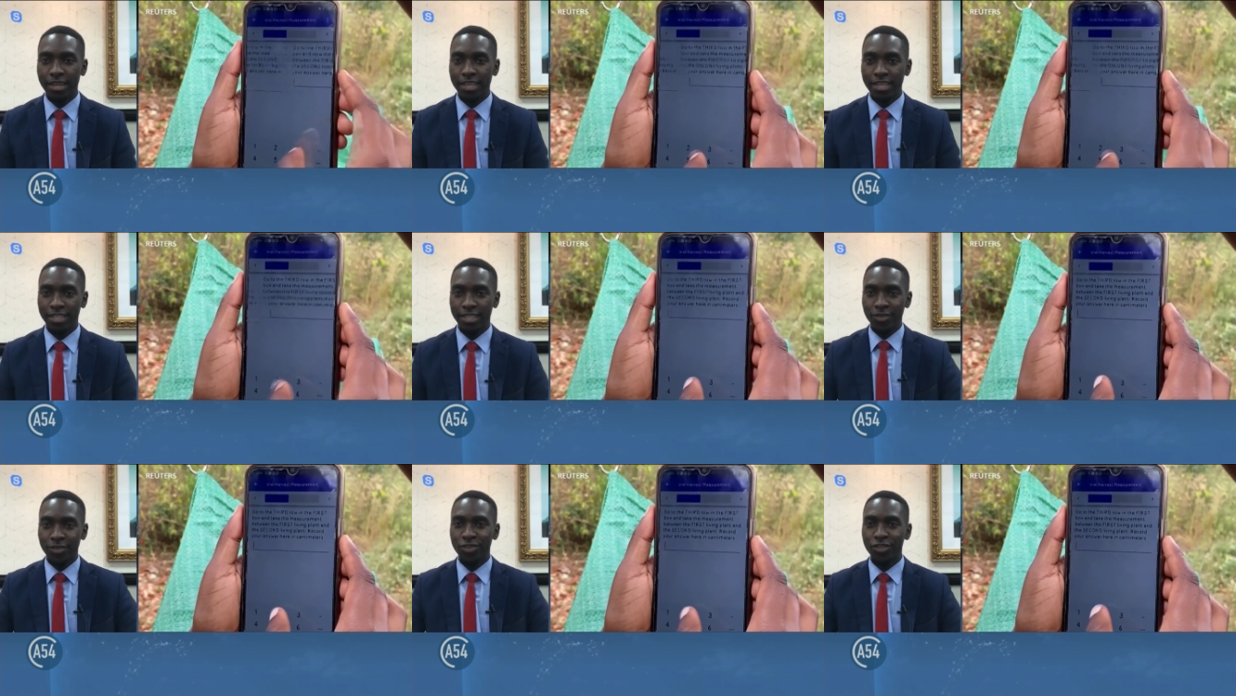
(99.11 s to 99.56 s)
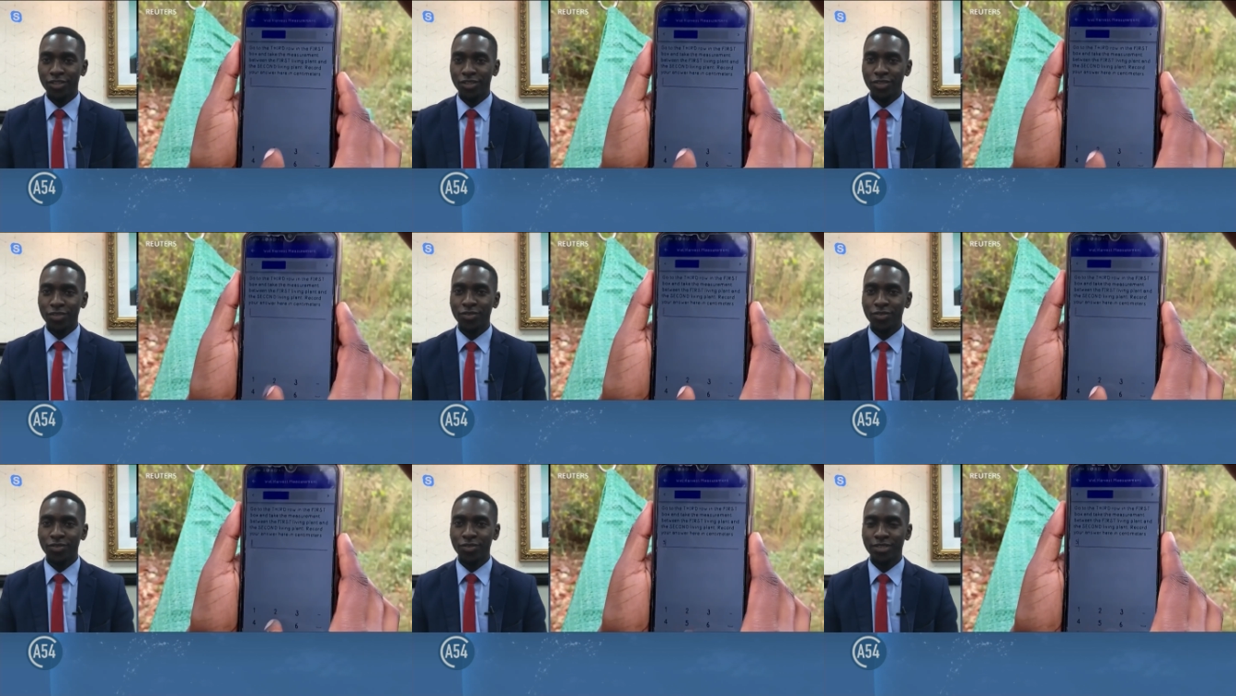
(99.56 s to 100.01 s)
it's not
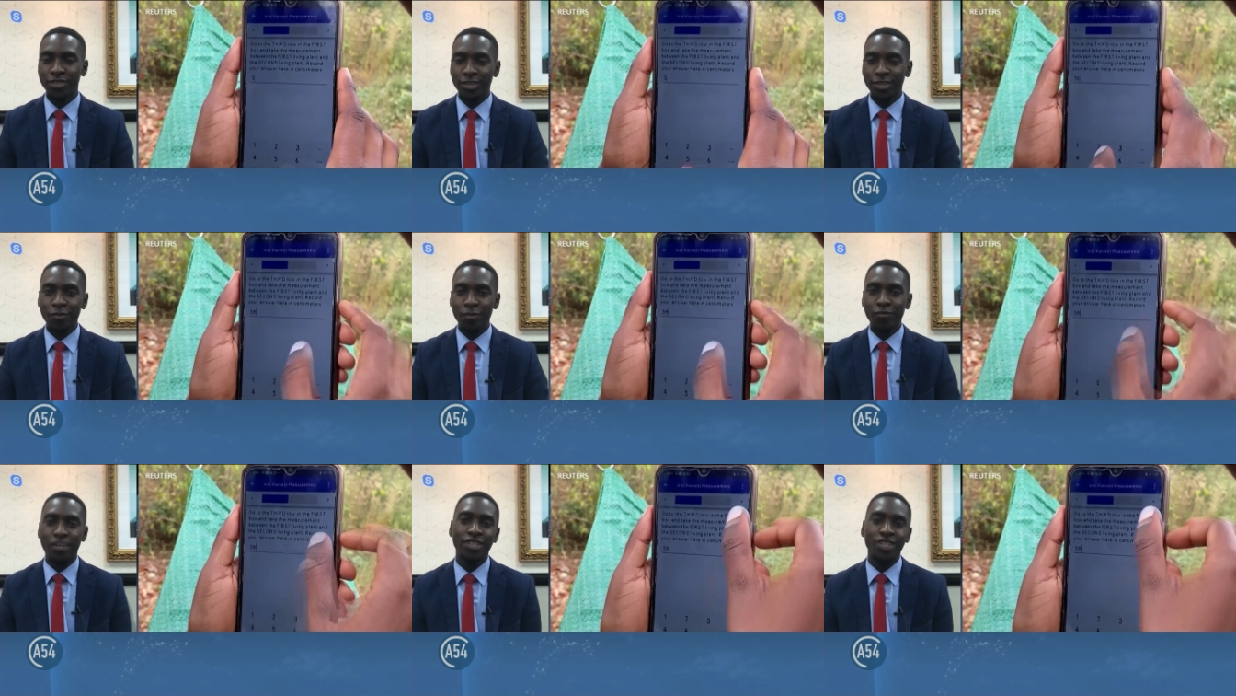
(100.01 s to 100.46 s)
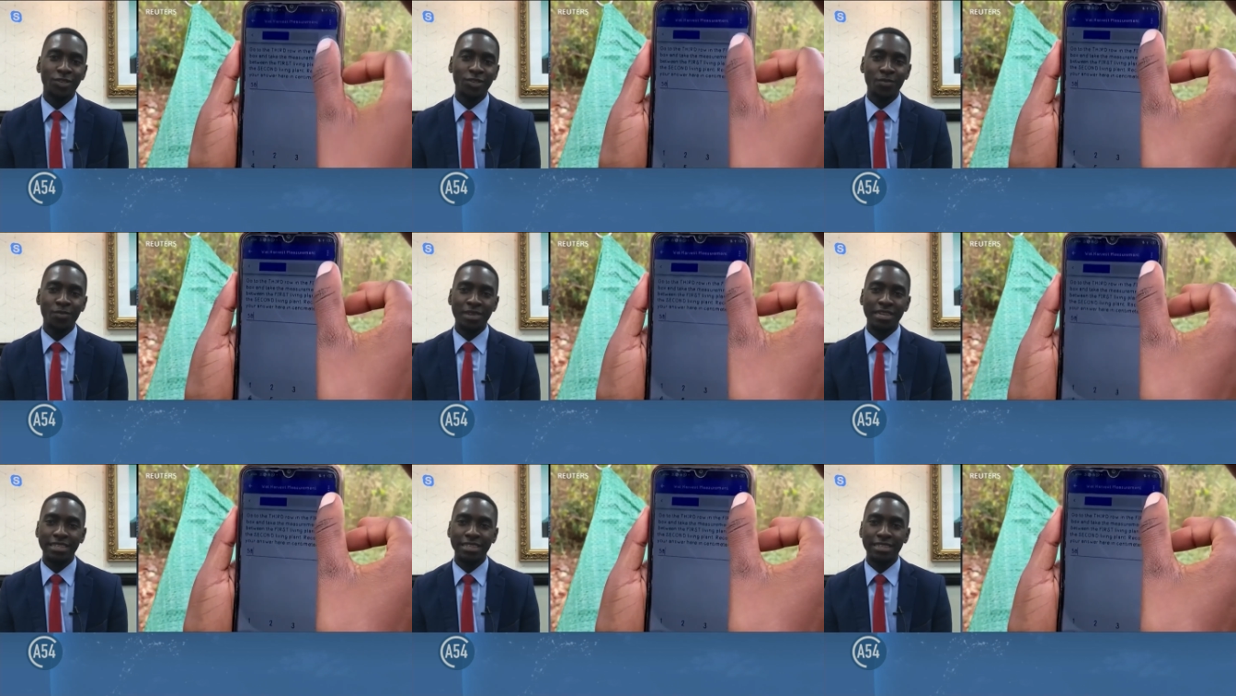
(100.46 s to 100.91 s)
using
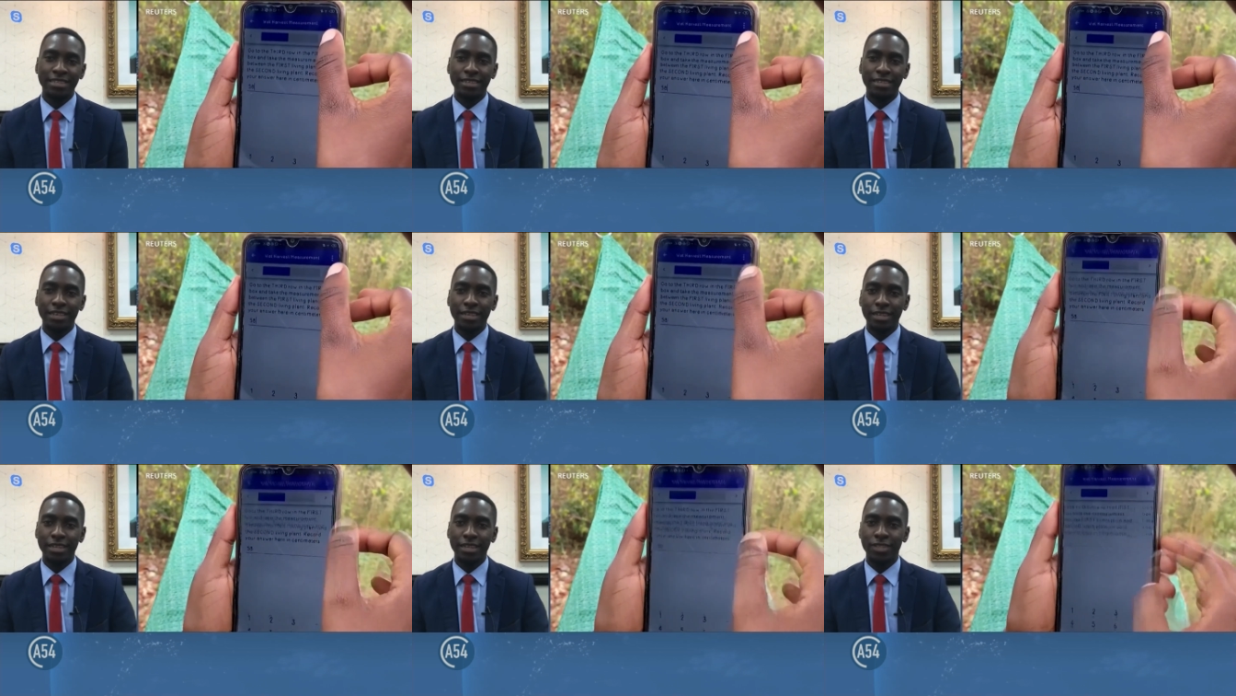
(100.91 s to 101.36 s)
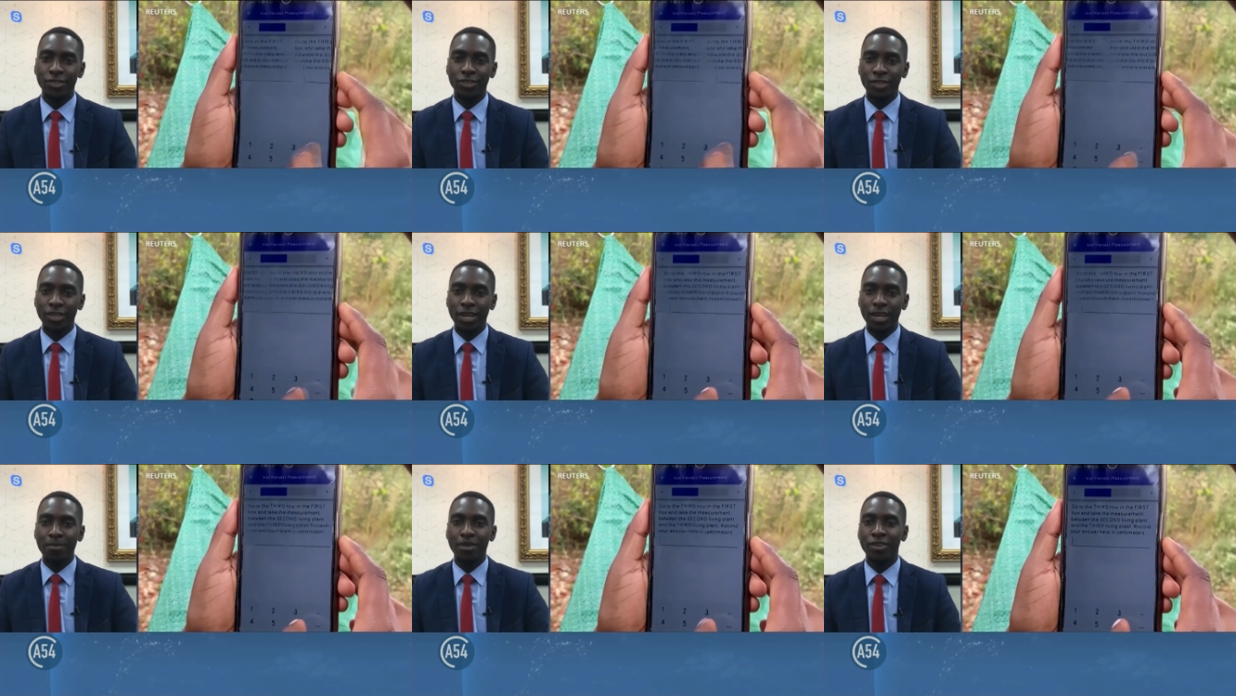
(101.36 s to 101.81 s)
conventional means.
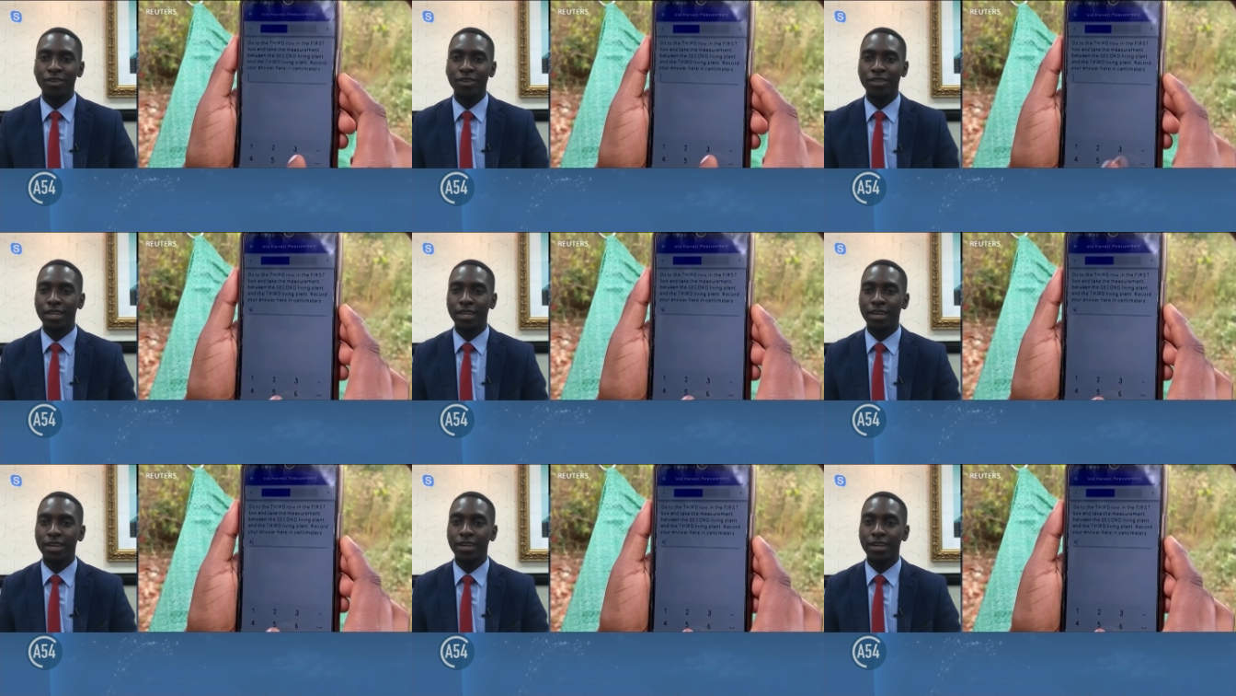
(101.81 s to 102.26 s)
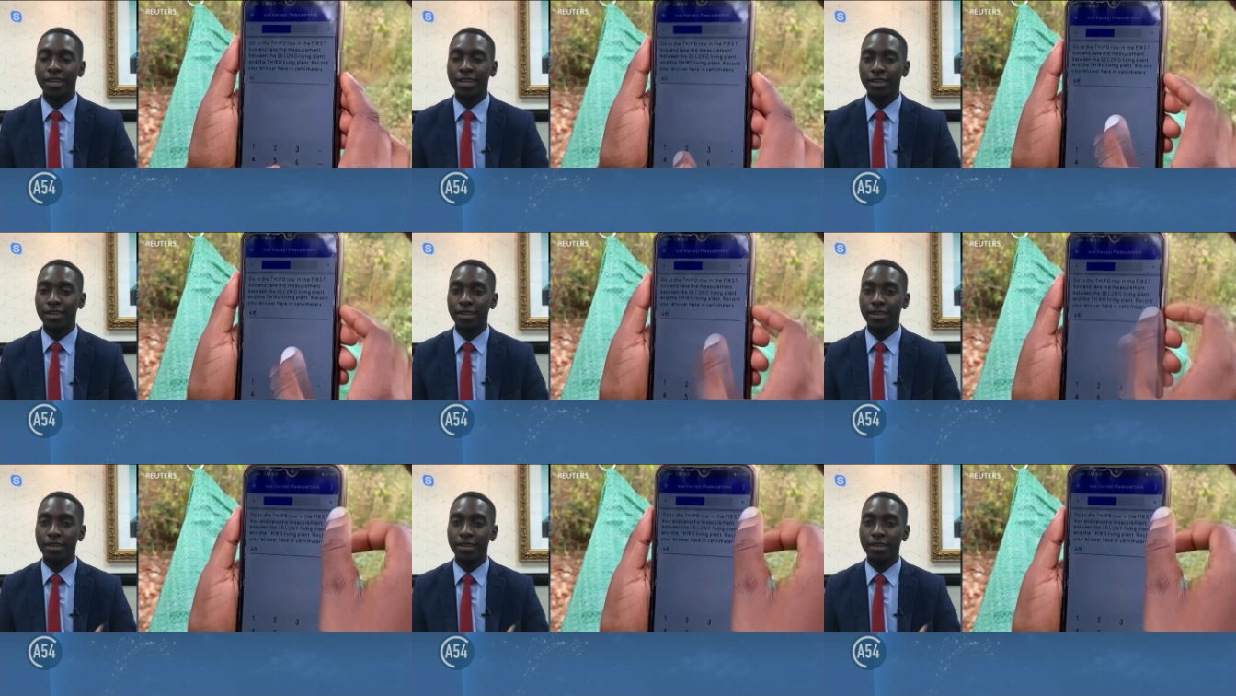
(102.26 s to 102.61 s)
Talk about uh,